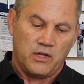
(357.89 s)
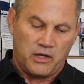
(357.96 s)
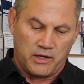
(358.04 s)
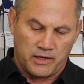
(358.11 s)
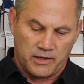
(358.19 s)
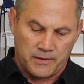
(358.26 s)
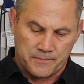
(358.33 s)

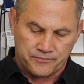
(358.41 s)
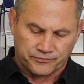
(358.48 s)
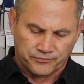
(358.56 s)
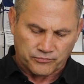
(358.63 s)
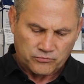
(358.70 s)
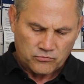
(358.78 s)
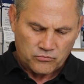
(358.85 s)

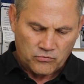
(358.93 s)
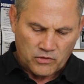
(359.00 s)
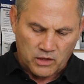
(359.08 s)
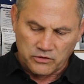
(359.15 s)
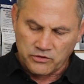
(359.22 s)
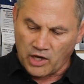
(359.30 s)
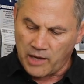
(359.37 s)

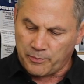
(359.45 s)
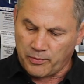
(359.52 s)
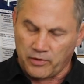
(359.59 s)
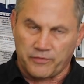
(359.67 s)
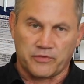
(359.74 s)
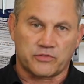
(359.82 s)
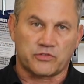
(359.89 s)
type of